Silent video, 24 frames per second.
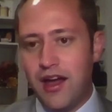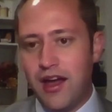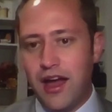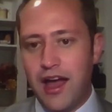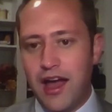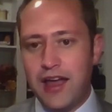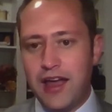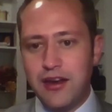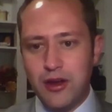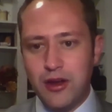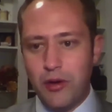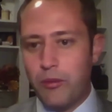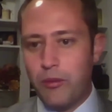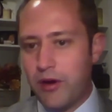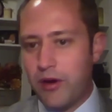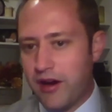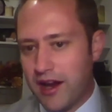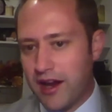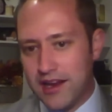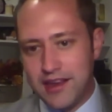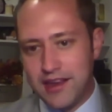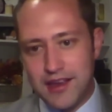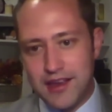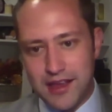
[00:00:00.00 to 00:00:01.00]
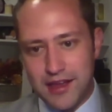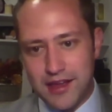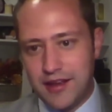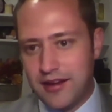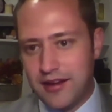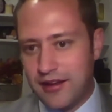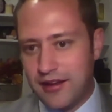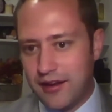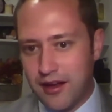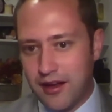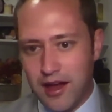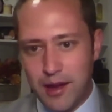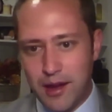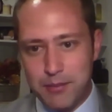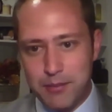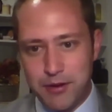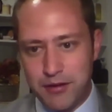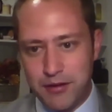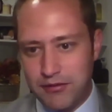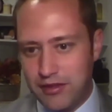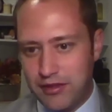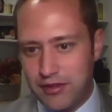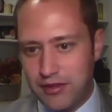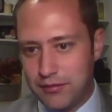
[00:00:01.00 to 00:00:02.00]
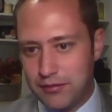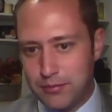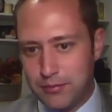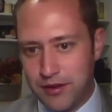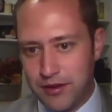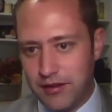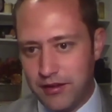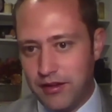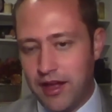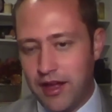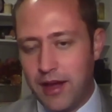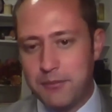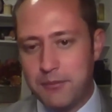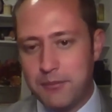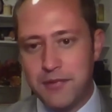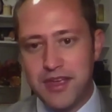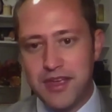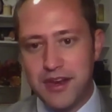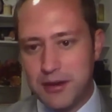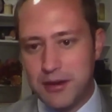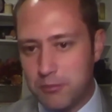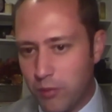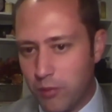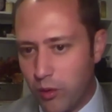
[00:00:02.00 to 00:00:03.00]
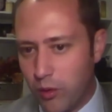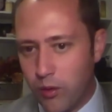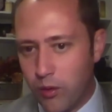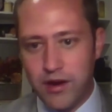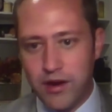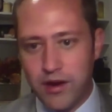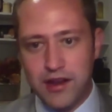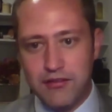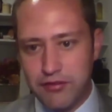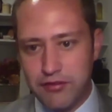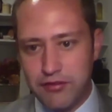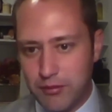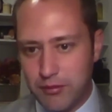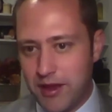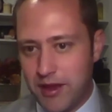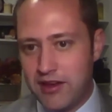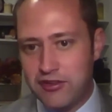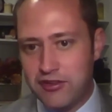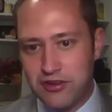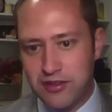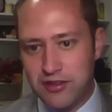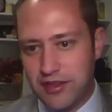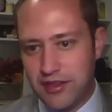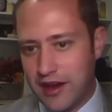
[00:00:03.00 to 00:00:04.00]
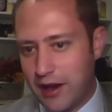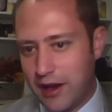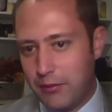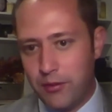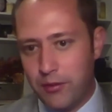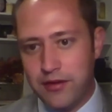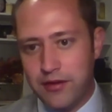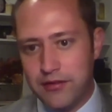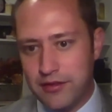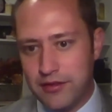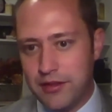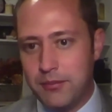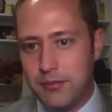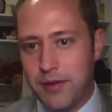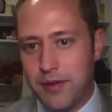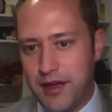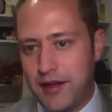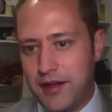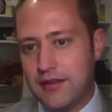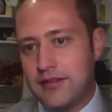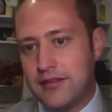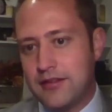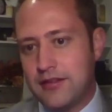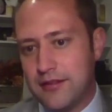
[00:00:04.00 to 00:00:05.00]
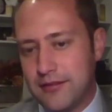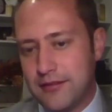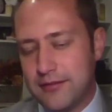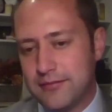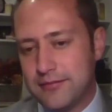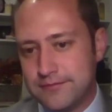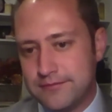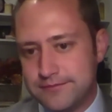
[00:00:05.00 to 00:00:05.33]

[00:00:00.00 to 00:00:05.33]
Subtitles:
I know where I can get a copy of this bill. I'm getting more information than I was in the past.